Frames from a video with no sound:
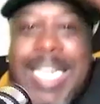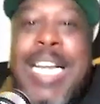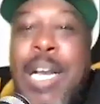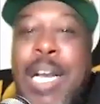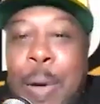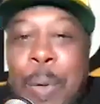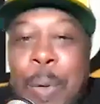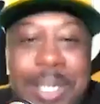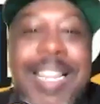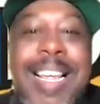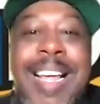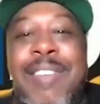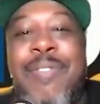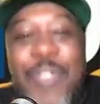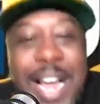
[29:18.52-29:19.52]
cloak
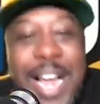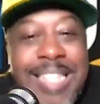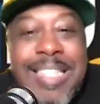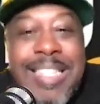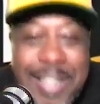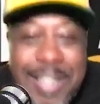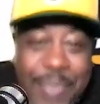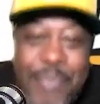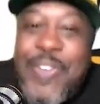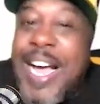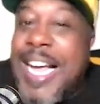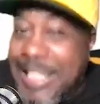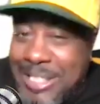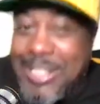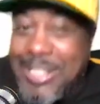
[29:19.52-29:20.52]
and fight the good
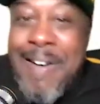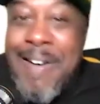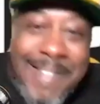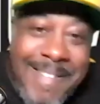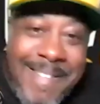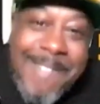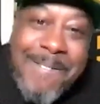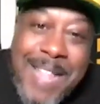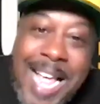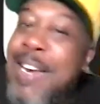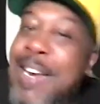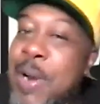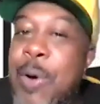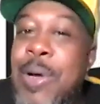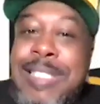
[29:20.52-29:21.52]
fight, sir. I
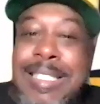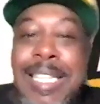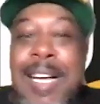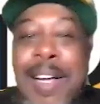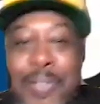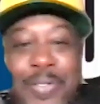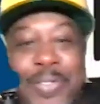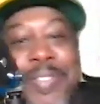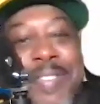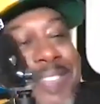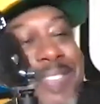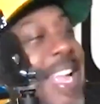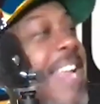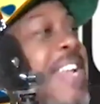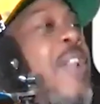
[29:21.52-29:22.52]
know it's tough.
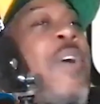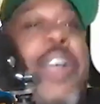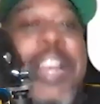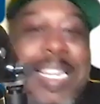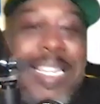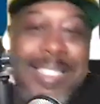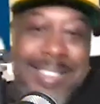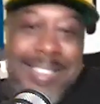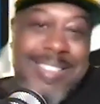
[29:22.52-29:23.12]
I know it is.